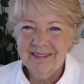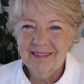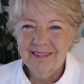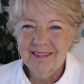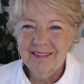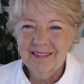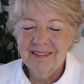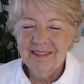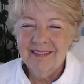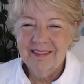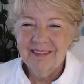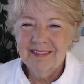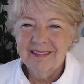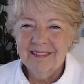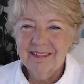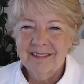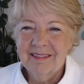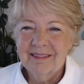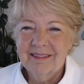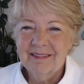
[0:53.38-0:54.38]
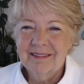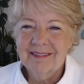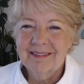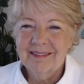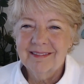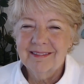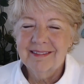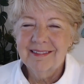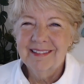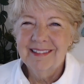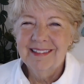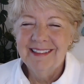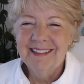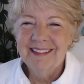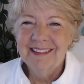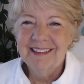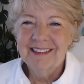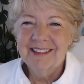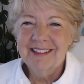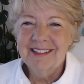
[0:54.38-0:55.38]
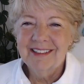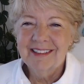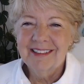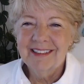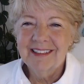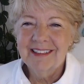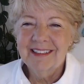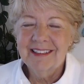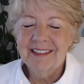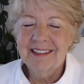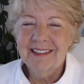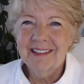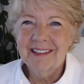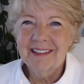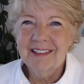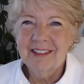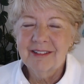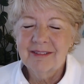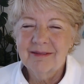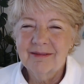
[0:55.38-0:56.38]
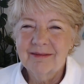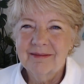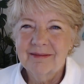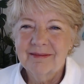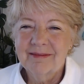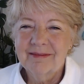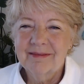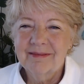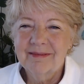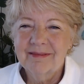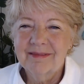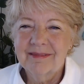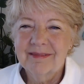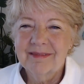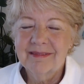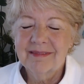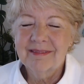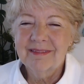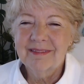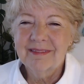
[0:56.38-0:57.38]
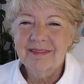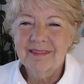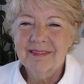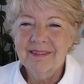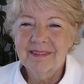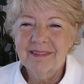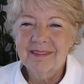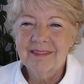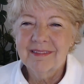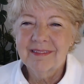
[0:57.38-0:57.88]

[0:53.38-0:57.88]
This person isn't speaking.